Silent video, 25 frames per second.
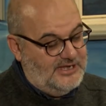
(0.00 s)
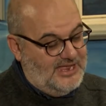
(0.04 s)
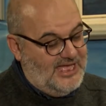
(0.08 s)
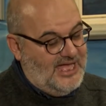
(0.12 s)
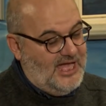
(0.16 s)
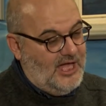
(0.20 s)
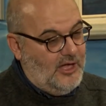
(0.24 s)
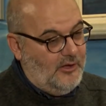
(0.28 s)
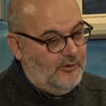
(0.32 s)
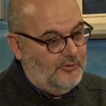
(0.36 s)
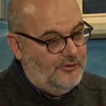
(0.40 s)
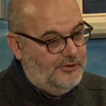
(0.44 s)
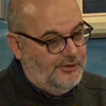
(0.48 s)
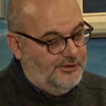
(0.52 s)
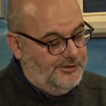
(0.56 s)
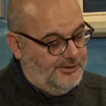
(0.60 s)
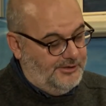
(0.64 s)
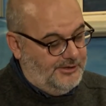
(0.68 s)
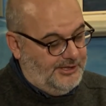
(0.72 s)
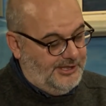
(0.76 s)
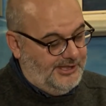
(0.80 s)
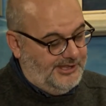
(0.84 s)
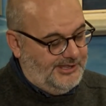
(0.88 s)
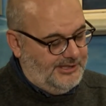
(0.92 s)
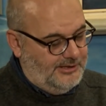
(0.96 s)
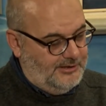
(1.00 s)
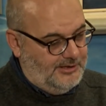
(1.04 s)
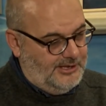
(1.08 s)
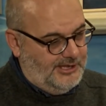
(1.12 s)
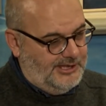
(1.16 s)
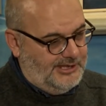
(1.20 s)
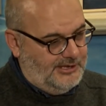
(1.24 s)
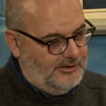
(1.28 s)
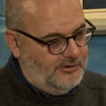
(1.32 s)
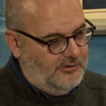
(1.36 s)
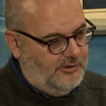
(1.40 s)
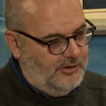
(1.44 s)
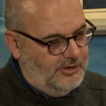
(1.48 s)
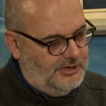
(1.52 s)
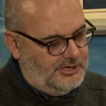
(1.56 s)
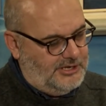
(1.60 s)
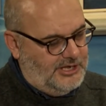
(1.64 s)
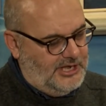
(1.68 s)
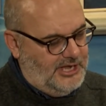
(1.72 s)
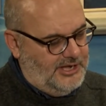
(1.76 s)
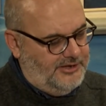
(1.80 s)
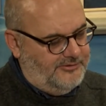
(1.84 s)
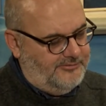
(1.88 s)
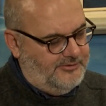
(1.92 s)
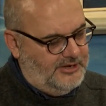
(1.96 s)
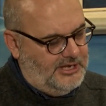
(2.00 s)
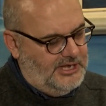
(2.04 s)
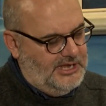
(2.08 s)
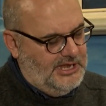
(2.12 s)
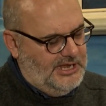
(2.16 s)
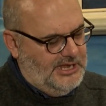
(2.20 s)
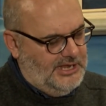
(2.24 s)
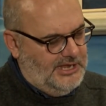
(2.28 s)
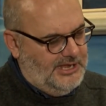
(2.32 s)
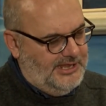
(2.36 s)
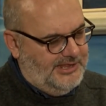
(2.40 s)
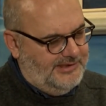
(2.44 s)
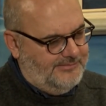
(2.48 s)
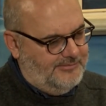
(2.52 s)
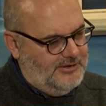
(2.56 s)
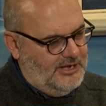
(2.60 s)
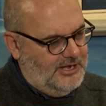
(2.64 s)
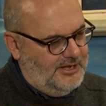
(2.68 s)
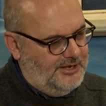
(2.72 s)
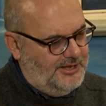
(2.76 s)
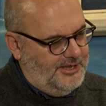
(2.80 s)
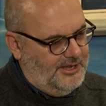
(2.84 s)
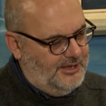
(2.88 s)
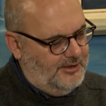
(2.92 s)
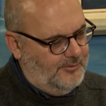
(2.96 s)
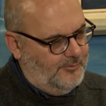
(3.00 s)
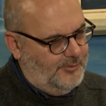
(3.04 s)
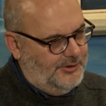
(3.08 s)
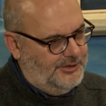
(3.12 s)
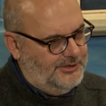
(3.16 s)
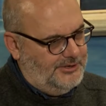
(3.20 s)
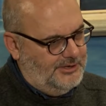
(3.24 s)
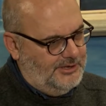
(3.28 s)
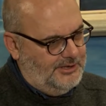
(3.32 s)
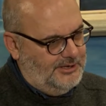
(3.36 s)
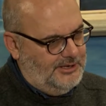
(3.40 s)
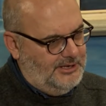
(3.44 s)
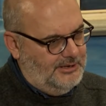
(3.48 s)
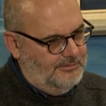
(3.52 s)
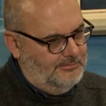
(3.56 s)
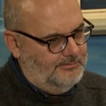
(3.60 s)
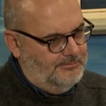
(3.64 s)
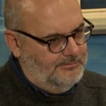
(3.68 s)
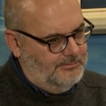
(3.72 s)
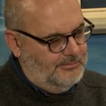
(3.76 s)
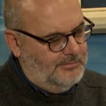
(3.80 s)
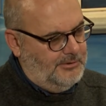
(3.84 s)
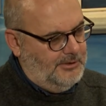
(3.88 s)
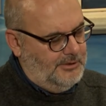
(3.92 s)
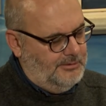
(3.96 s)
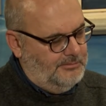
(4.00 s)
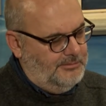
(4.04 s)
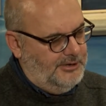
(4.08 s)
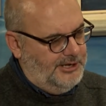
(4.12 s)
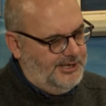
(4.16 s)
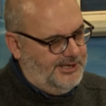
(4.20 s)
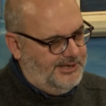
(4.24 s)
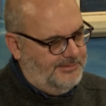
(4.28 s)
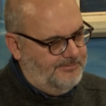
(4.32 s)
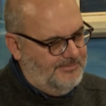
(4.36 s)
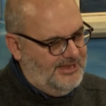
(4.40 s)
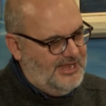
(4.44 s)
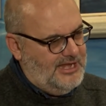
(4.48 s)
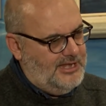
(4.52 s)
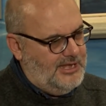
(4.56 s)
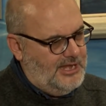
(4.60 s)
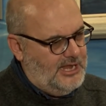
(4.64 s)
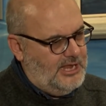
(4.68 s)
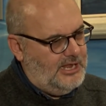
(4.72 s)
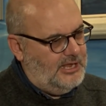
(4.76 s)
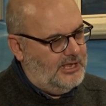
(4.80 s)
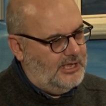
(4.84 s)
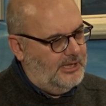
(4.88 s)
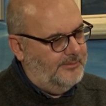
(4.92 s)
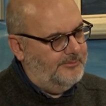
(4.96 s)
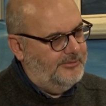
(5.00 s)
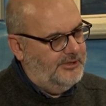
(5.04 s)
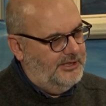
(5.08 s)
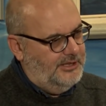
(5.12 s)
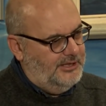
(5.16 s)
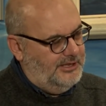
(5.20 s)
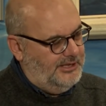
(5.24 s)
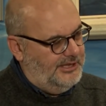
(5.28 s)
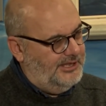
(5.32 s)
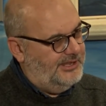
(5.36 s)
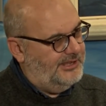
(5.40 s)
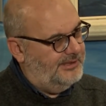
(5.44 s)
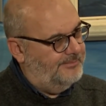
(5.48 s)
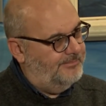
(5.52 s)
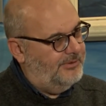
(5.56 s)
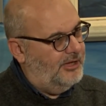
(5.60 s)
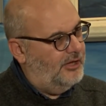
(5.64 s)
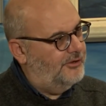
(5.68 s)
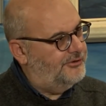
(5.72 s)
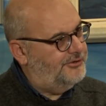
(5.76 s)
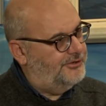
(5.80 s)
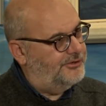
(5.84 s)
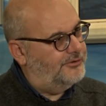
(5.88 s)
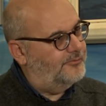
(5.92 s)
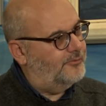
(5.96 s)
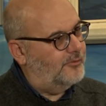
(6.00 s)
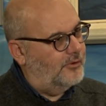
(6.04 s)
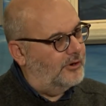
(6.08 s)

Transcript: now, as a whole country, is really with its mean income is about the